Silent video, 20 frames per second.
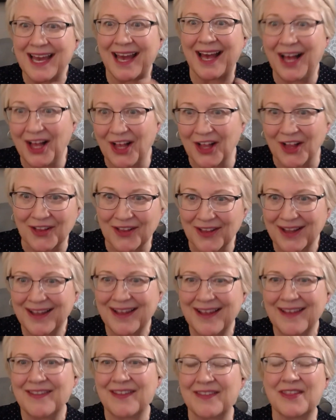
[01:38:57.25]
tell
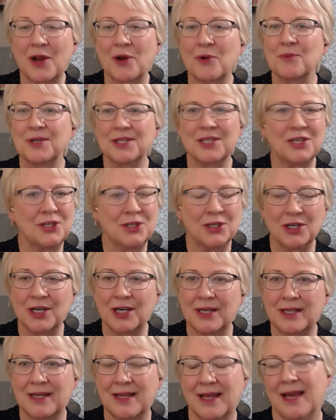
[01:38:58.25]
that they're really
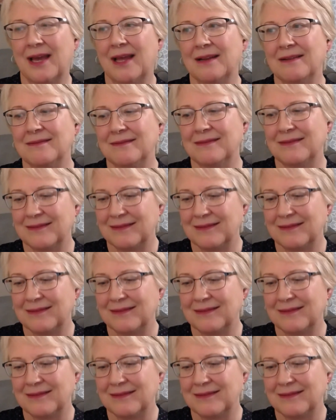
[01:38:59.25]
good at